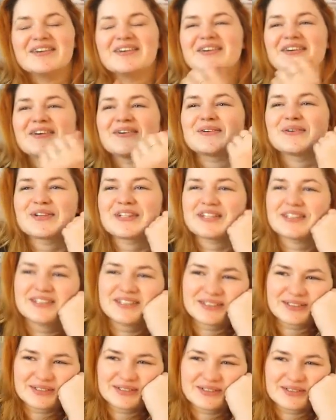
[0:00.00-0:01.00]
Or
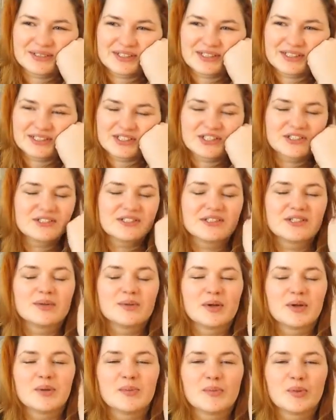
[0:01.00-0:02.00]
just
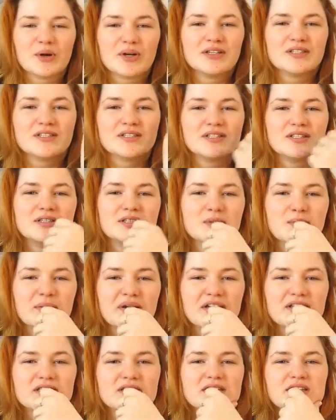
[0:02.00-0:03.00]
a point in the
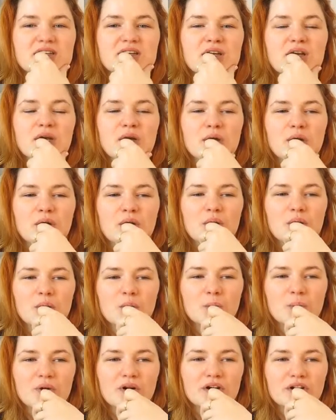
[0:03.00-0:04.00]
painting
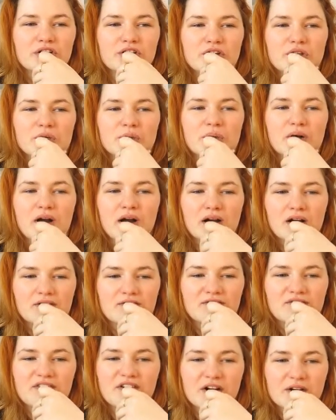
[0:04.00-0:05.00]
where you
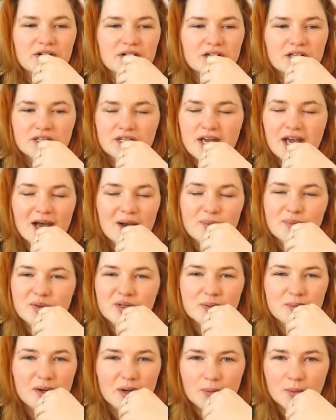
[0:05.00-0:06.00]
are very
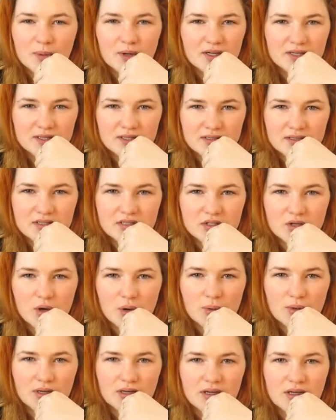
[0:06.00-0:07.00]
unhappy about where this is
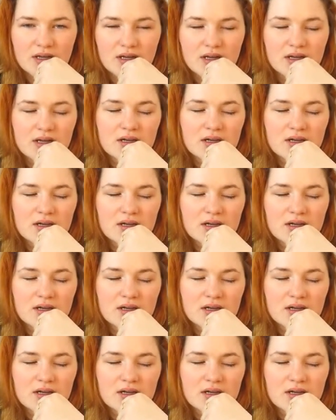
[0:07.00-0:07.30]
going.